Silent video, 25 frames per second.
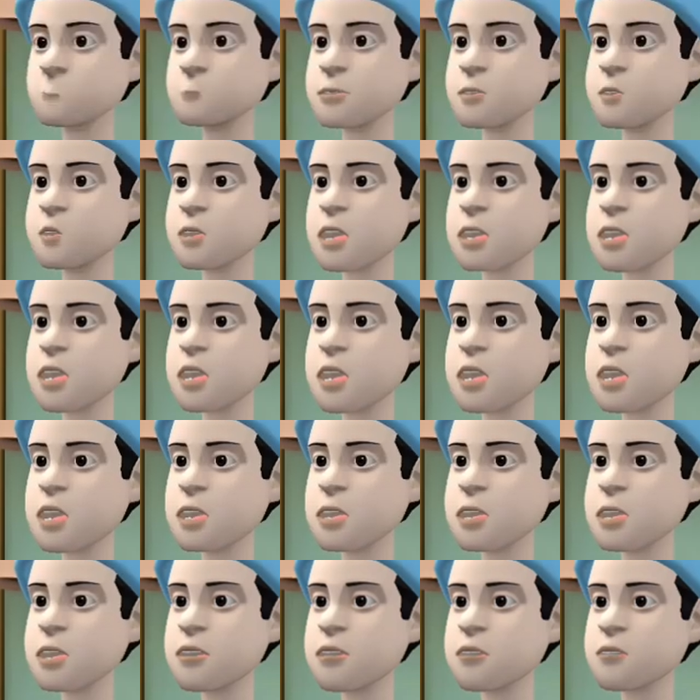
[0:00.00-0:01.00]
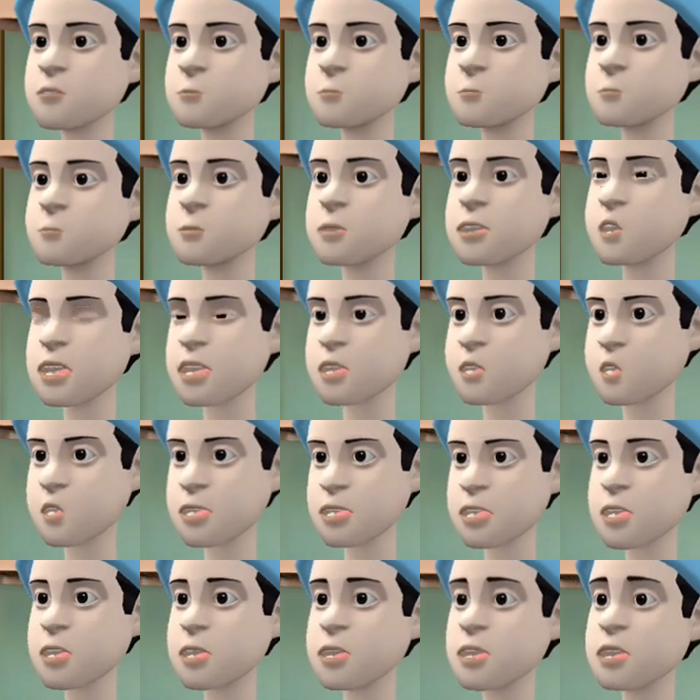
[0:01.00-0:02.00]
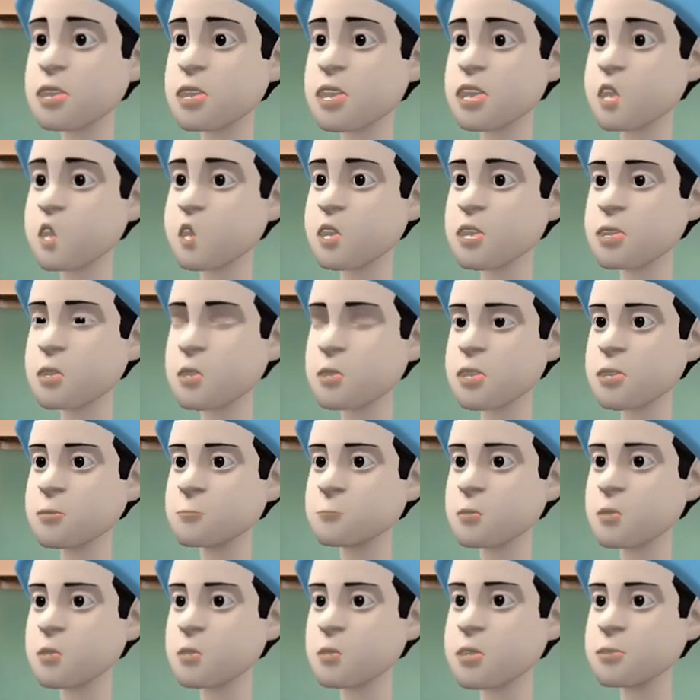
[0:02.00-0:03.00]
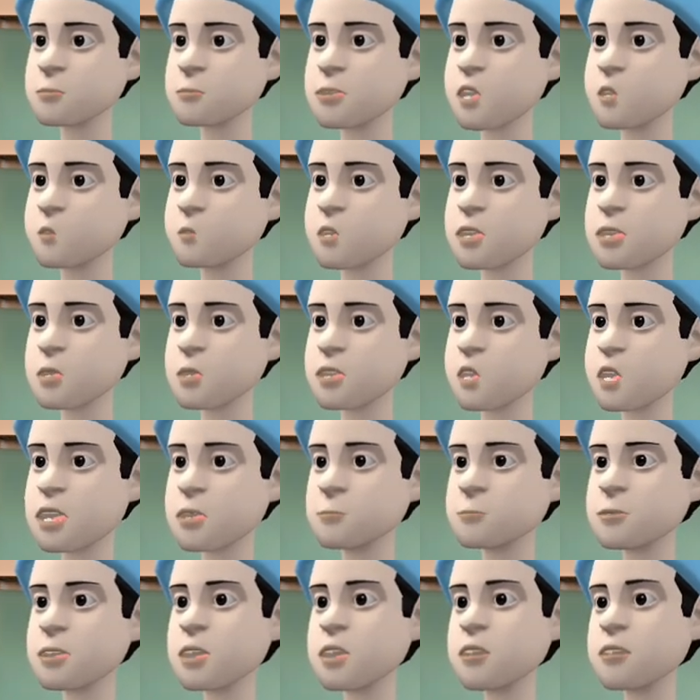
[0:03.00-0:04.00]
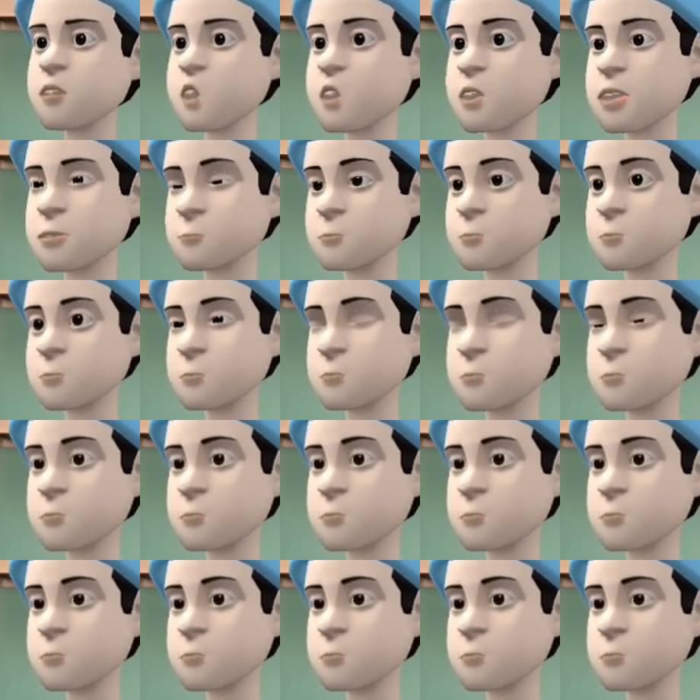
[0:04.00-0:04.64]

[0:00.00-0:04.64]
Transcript: No he didn't leave. He was taking a shower at his bathtub room that we made for him.